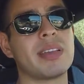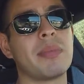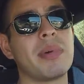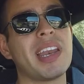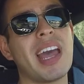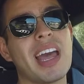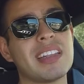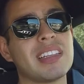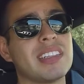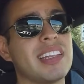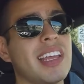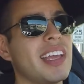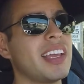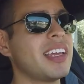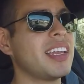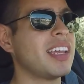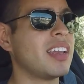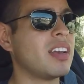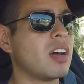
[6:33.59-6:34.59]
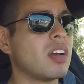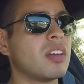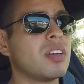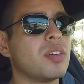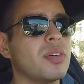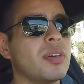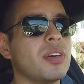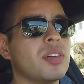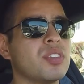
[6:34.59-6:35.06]
I'm going to have to take it in on
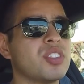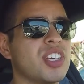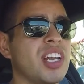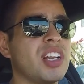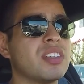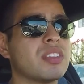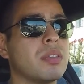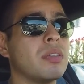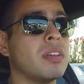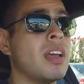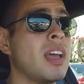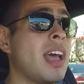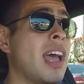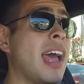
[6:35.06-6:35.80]
an oil change and